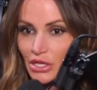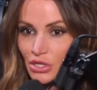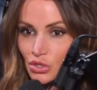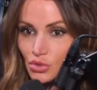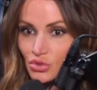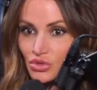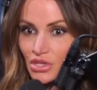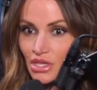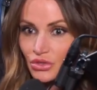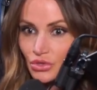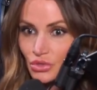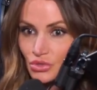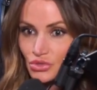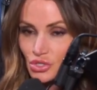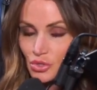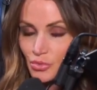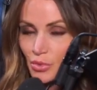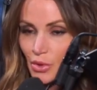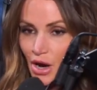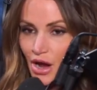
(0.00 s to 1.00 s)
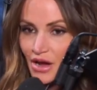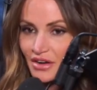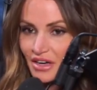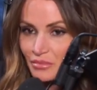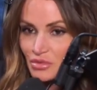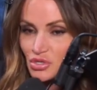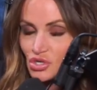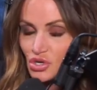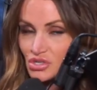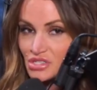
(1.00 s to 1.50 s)
you think they're super hot, and
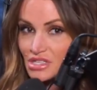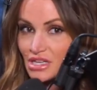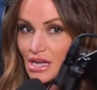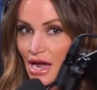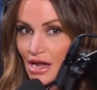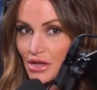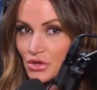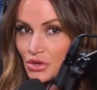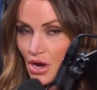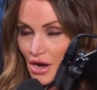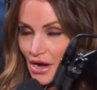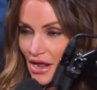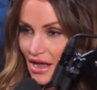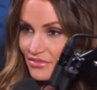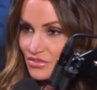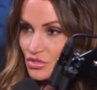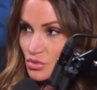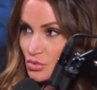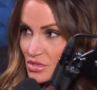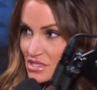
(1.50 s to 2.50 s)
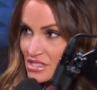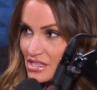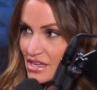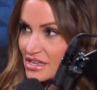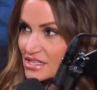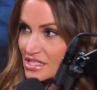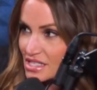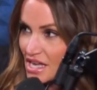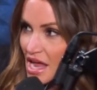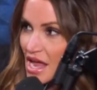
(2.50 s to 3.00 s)
I'm sure as a guy you kind of have to
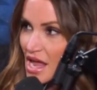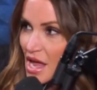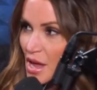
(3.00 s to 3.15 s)
resist.